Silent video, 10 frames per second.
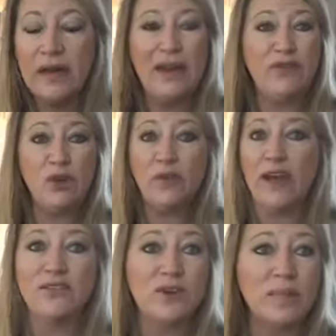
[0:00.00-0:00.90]
If you
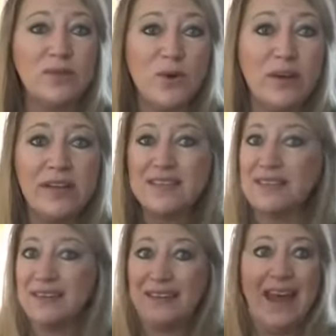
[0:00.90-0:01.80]
love scrubbing
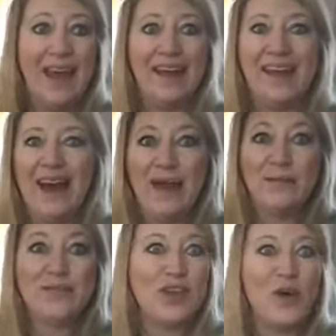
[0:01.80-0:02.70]
toilets, yay, I am
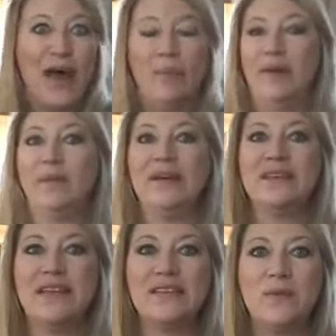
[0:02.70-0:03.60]
so happy.
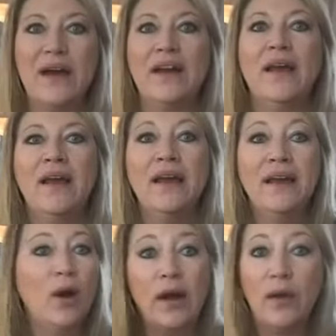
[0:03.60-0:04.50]
Because guess what?
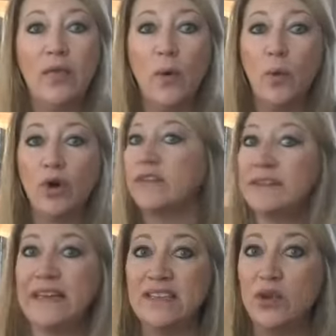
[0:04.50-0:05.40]
The world
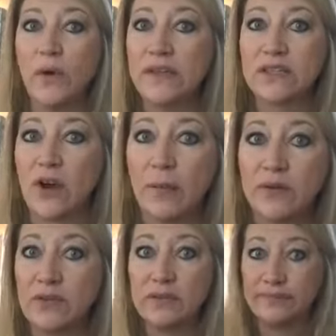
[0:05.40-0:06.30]
needs toilet
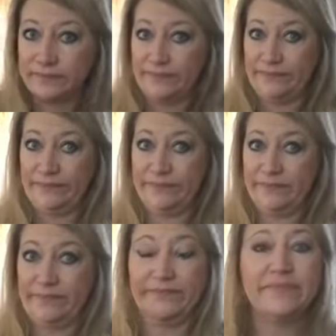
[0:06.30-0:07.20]
scrubbers,
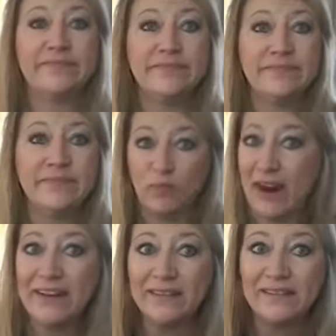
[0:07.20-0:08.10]

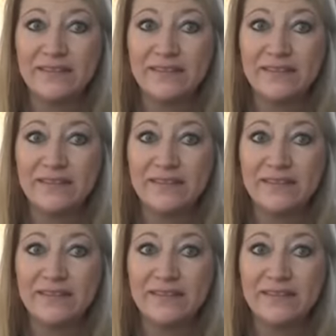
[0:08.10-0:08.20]
right?